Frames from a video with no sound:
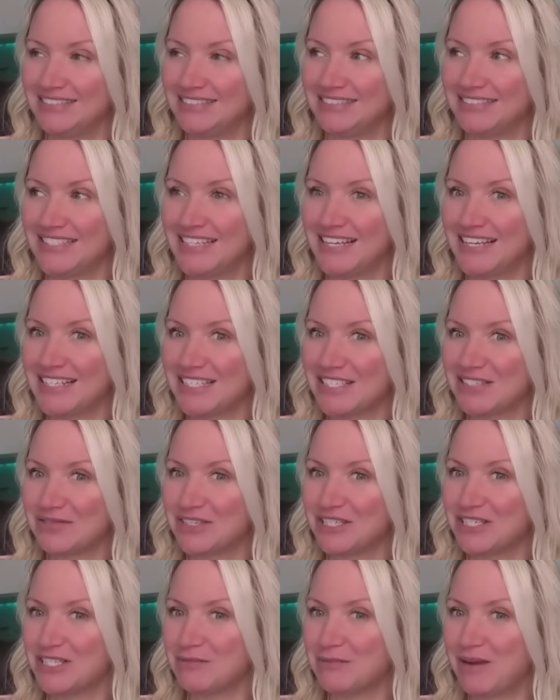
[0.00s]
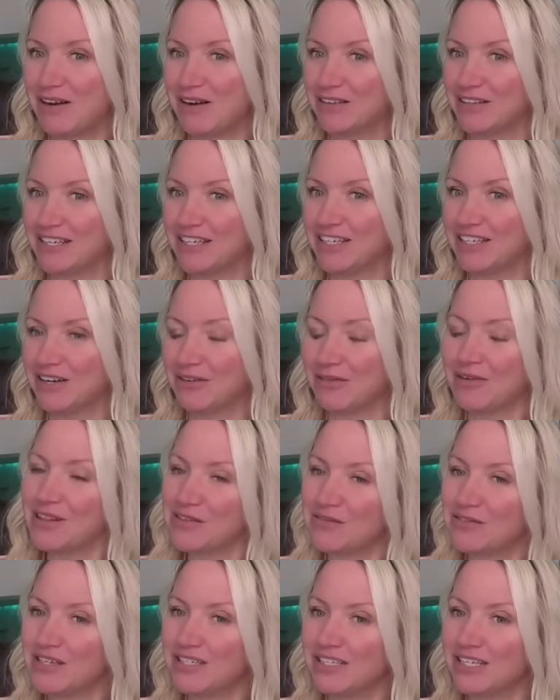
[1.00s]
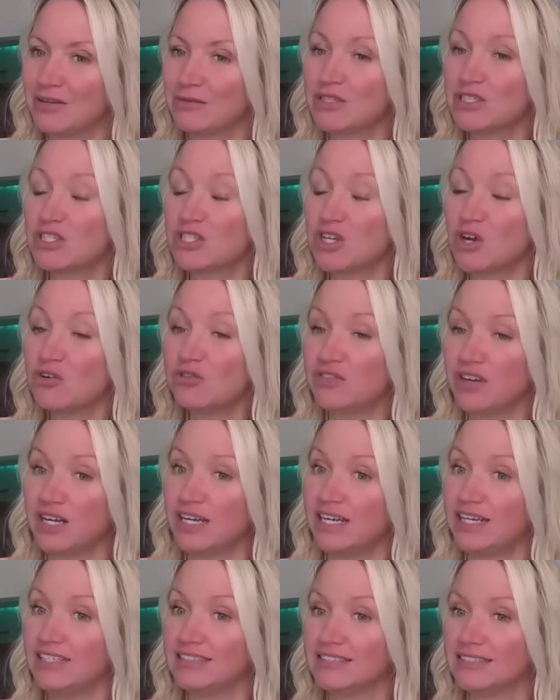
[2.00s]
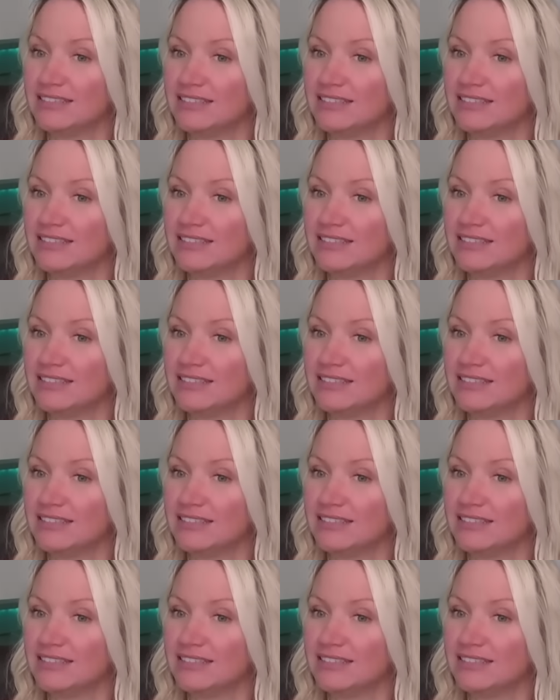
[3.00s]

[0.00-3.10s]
The test, which is apparently irrelevant. It was so funny